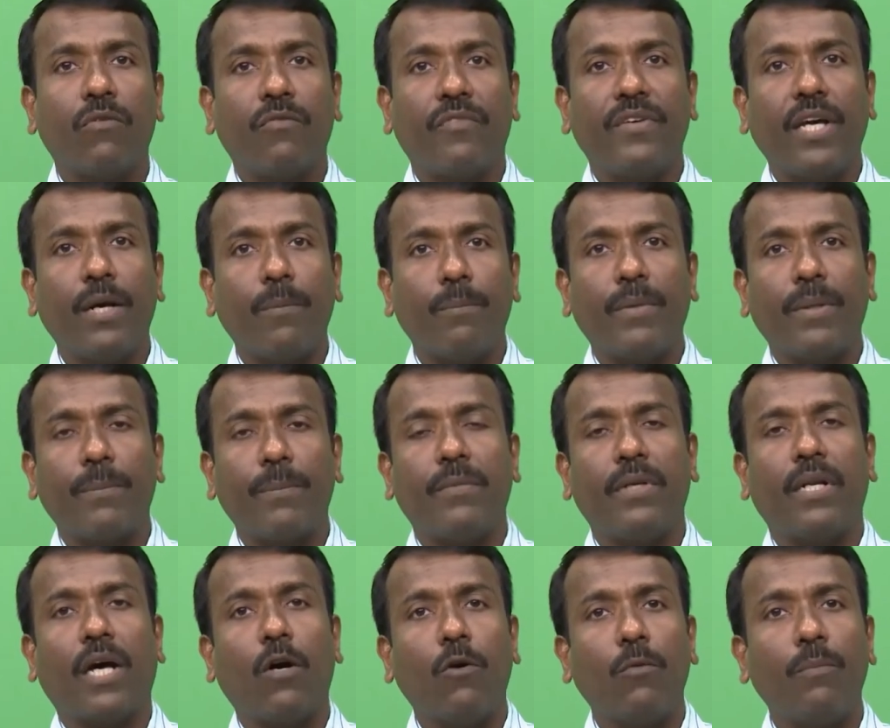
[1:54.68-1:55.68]
we are
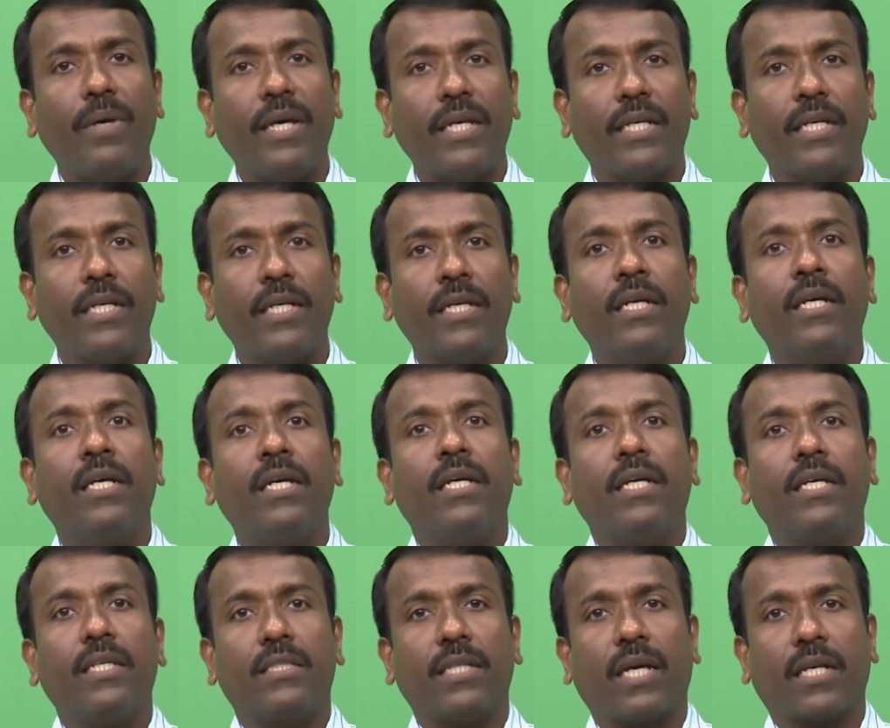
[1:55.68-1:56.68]
now making
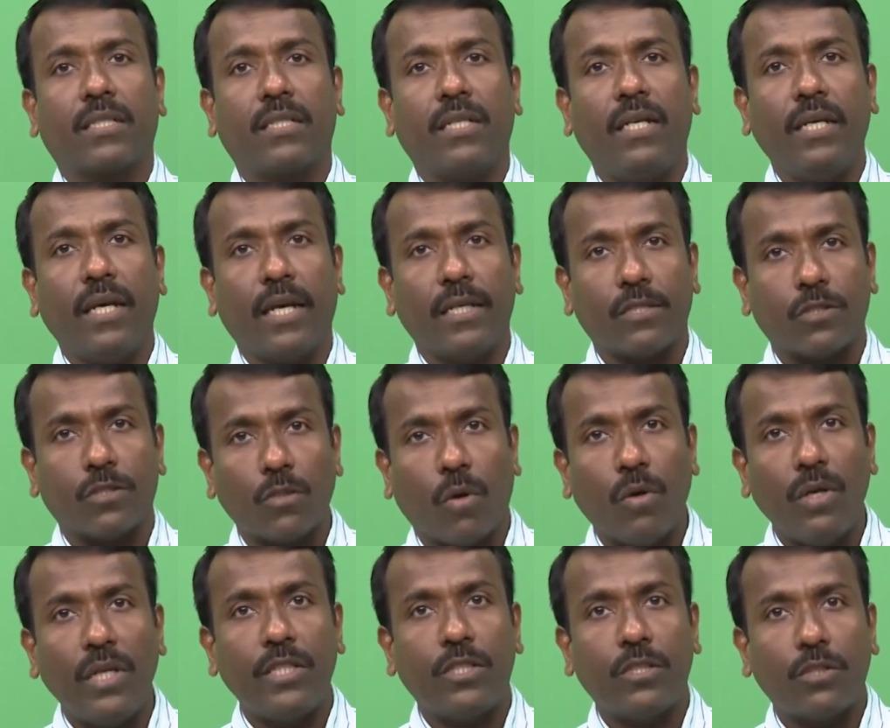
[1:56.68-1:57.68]
is actually a
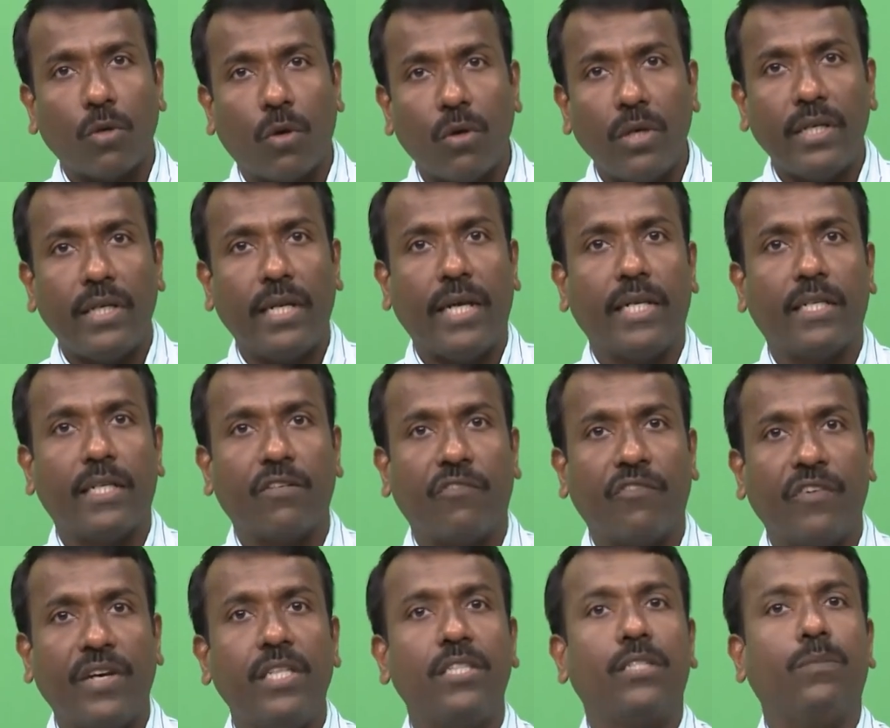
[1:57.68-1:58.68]
solid solid
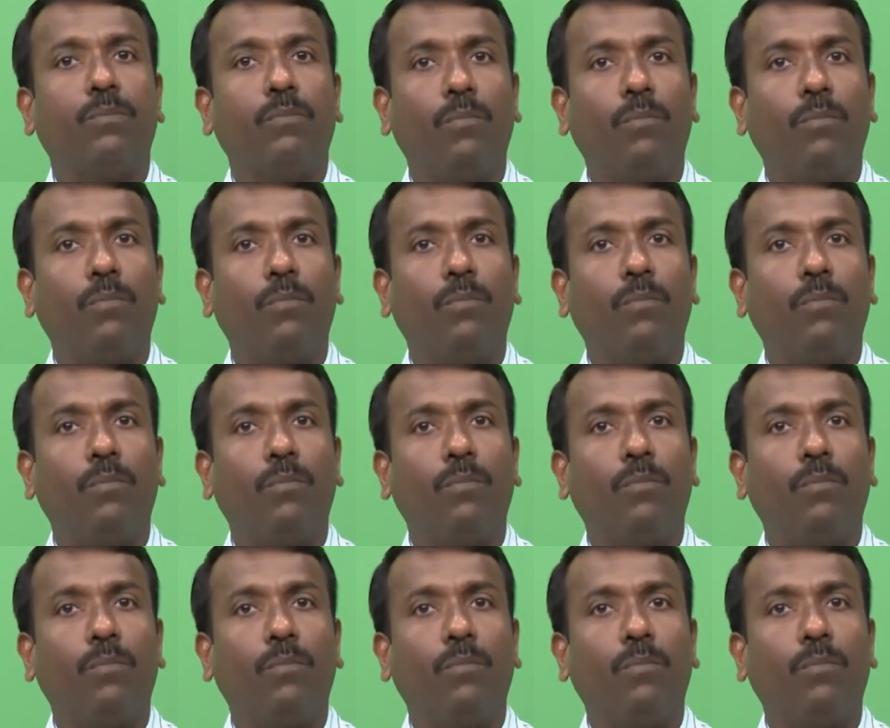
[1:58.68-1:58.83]
interface